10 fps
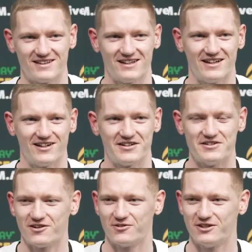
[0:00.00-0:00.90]
Yeah, I
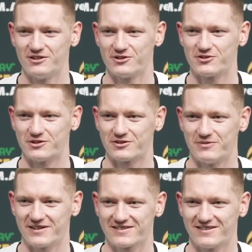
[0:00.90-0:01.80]
didn't know really what to
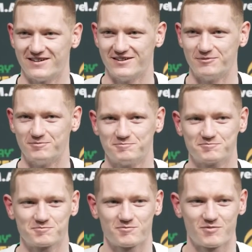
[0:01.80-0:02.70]
expect. You
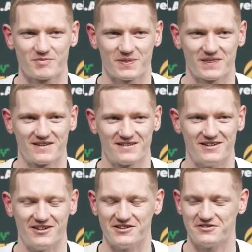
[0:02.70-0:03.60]

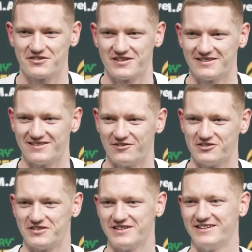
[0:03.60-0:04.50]
know, you've seen,
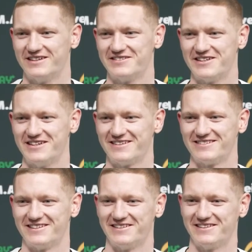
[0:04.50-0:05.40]
obviously, the internet,
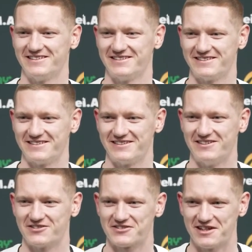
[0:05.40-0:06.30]
you're
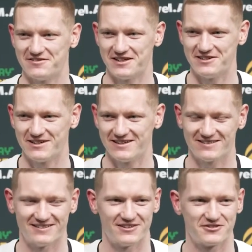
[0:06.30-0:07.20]
not safe anywhere,
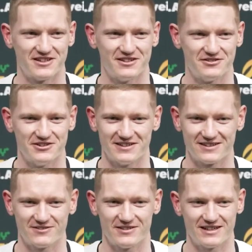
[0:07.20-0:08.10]
and I've seen a few
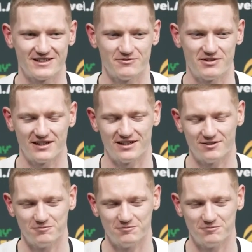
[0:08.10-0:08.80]
things about him, but